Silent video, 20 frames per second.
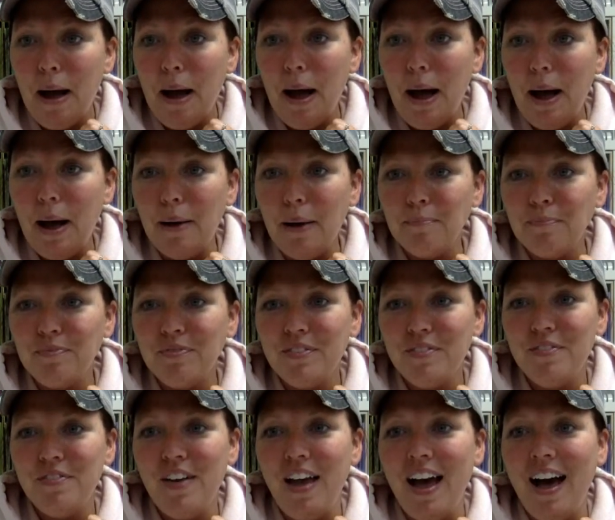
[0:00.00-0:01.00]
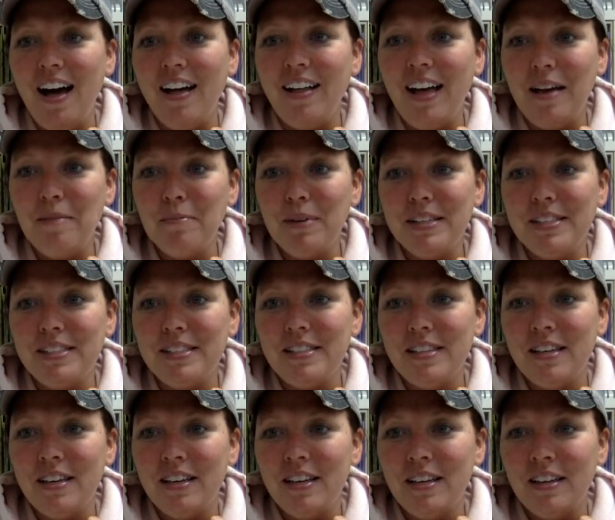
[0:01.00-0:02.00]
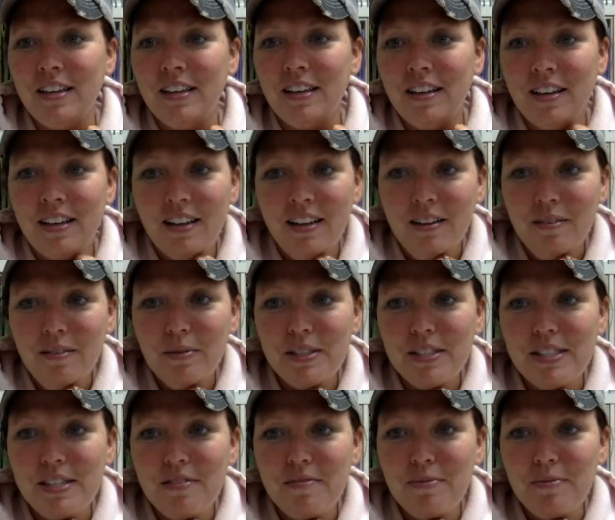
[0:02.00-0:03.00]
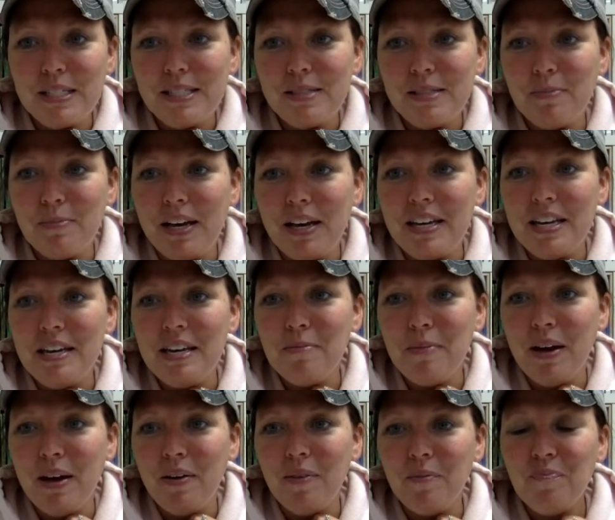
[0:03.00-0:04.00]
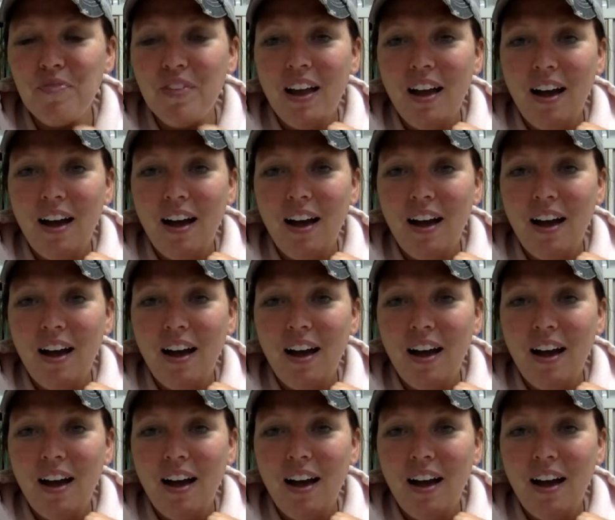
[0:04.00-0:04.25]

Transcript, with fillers: Um, Val, I must must have missed my email.